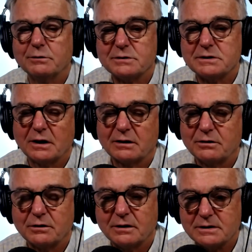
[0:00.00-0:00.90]
talk to
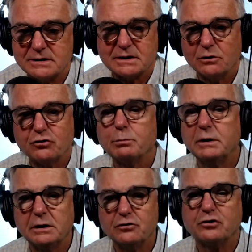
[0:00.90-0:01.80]
your kids and say you
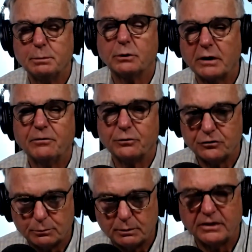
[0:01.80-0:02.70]
should be grateful, you
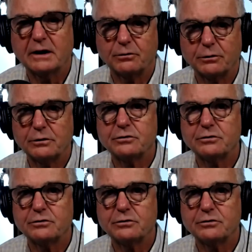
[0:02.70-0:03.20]
should be thankful.